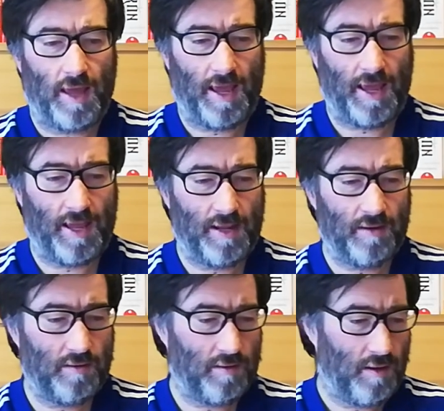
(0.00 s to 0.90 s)

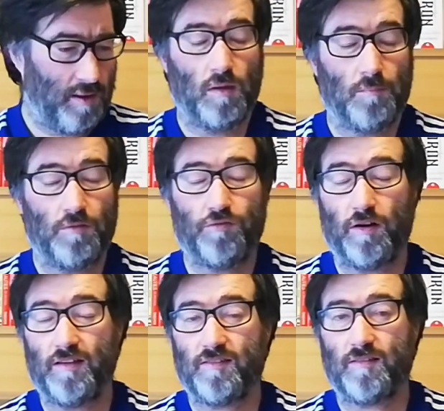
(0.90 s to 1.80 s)
And before
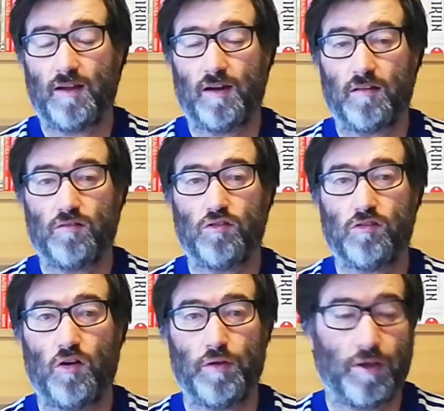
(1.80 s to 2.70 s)
I start to
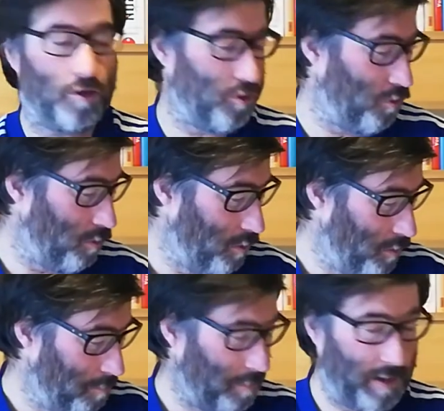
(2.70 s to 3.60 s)
showing you
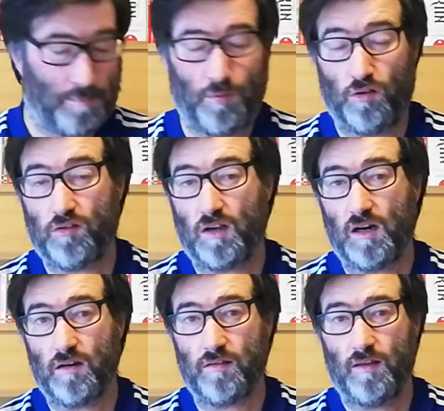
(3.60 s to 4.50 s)
my
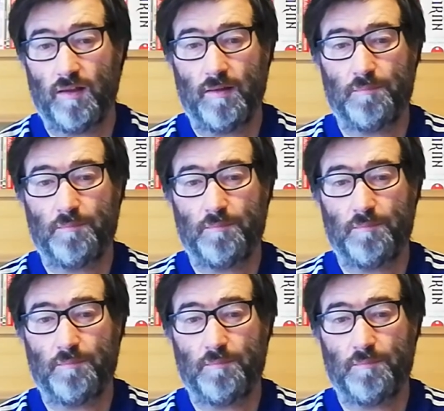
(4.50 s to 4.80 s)
postcards,